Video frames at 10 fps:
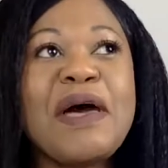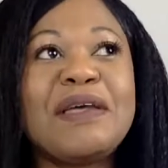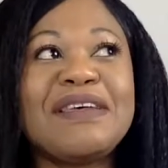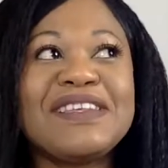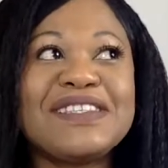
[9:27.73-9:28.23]
I
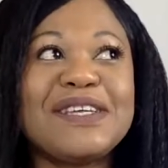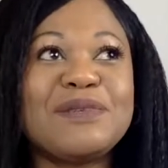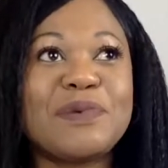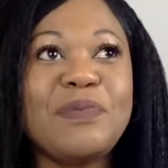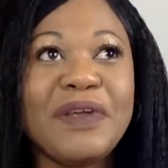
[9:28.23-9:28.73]
guess
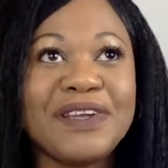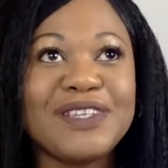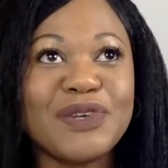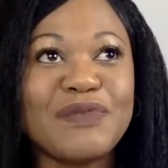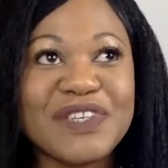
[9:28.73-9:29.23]
that's what
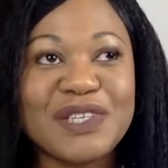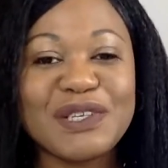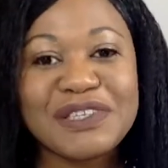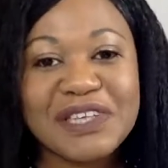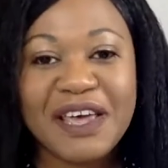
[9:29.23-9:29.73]
police
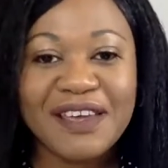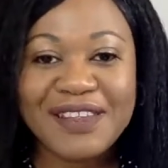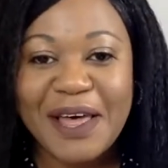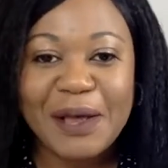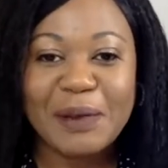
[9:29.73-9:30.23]
officers say
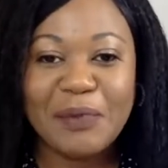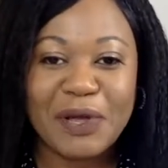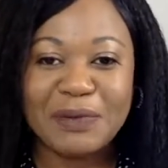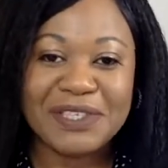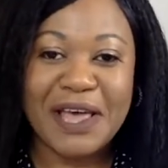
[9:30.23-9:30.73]
the
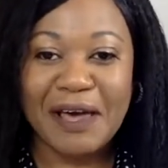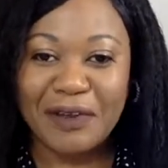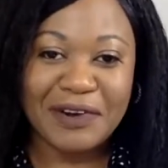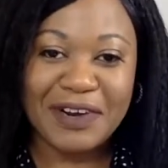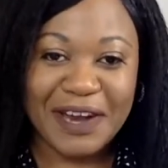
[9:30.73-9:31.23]
alibi was
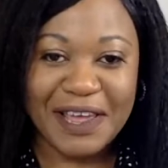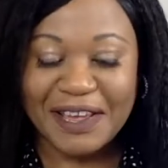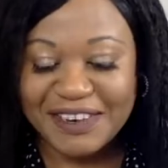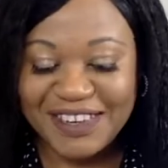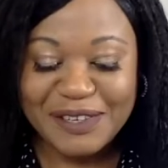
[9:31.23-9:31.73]

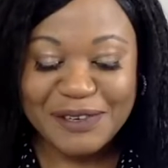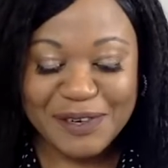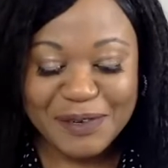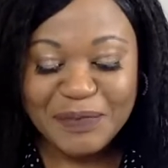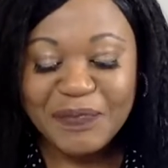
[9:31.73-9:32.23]
ironclad, you
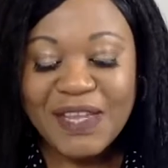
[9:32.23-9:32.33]
know.